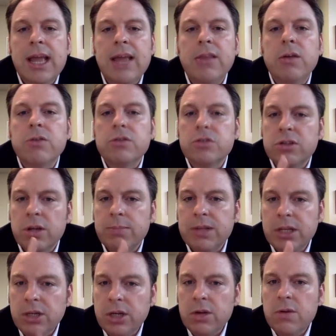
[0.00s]
And those are
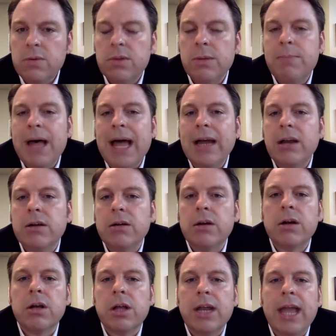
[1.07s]
something you, the buyer,
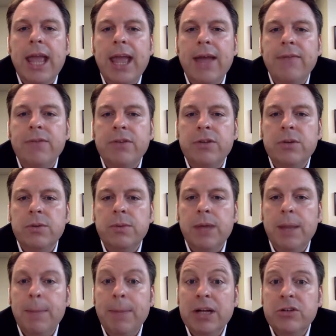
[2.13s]
are going to have to
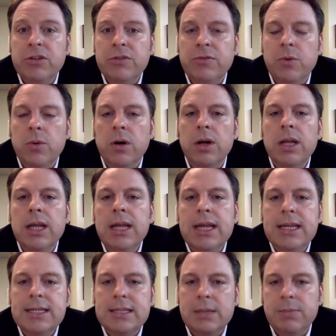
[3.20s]
budget for,
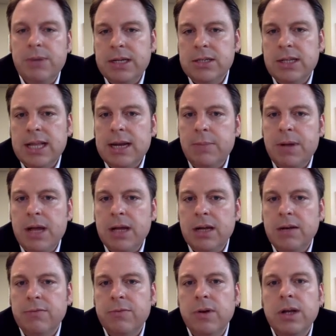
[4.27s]
is the appraisal out of
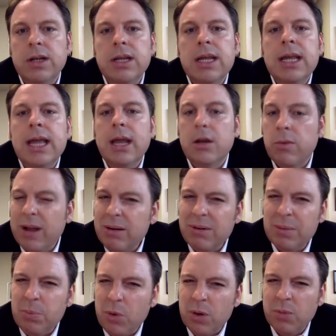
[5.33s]
pocket up front, a credit
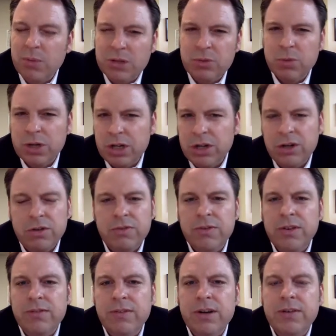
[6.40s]
report, which we're going to do
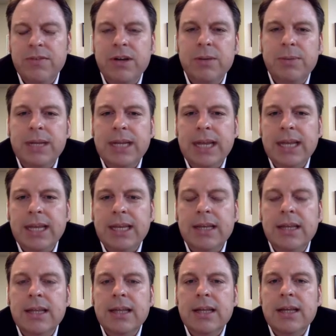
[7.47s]
from the very, very beginning.